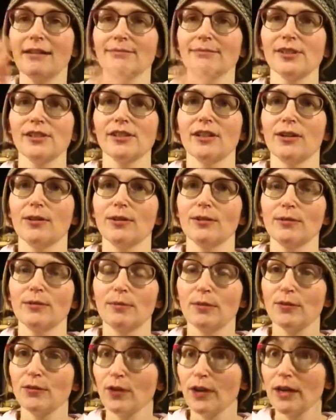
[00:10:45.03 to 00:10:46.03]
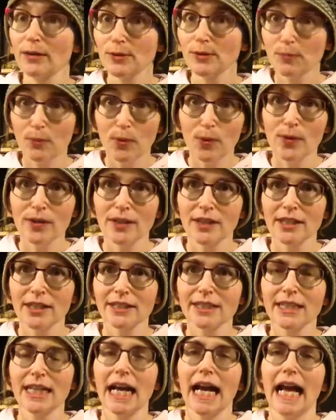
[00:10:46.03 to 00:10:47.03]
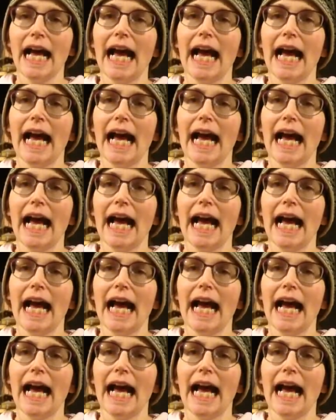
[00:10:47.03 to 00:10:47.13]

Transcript: so before I was born,